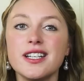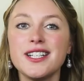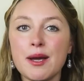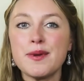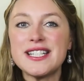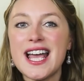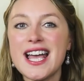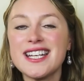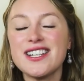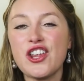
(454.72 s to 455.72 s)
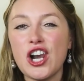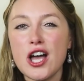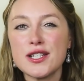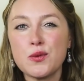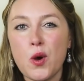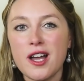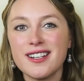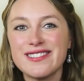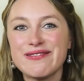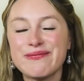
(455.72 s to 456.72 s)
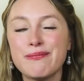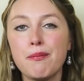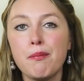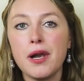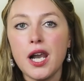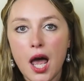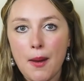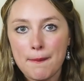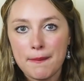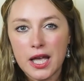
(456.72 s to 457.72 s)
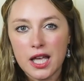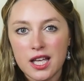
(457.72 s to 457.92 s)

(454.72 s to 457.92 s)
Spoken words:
Number 10, the last one, plum.